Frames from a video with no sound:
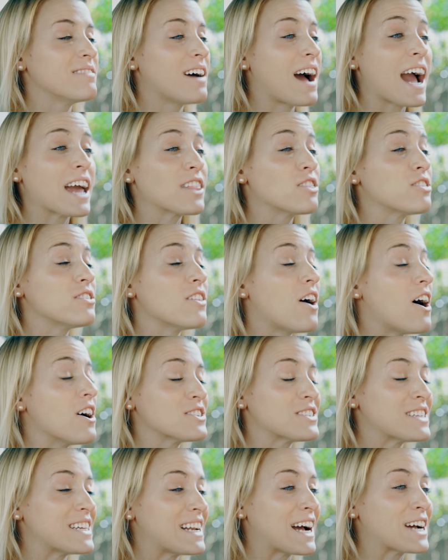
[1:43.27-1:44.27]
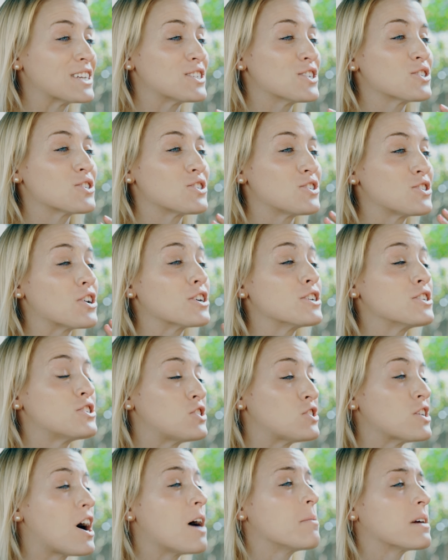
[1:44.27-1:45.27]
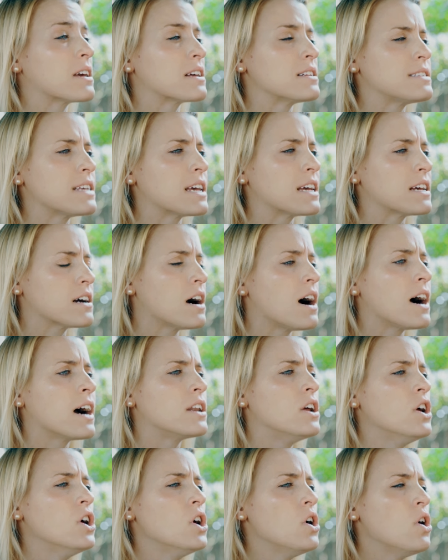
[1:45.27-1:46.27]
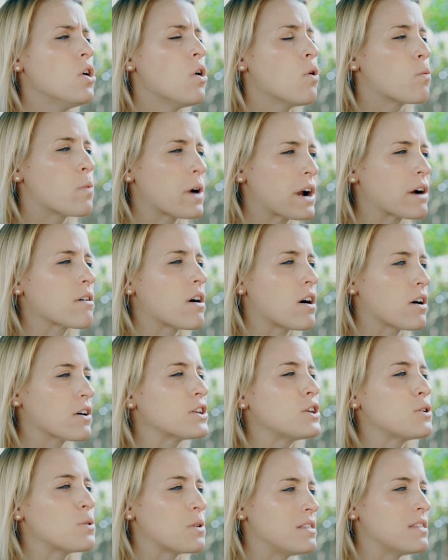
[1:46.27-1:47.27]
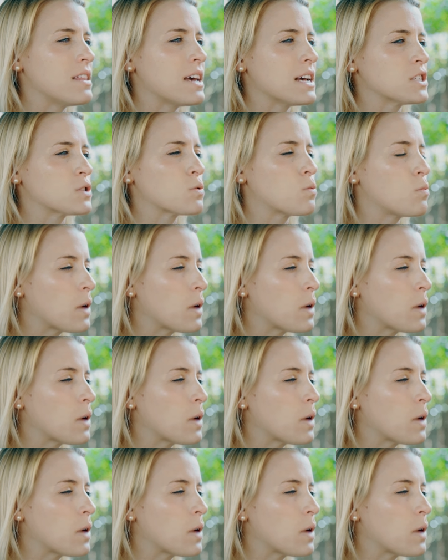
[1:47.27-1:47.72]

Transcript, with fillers: I lost it. I just started sobbing and saying, God, where are you in this?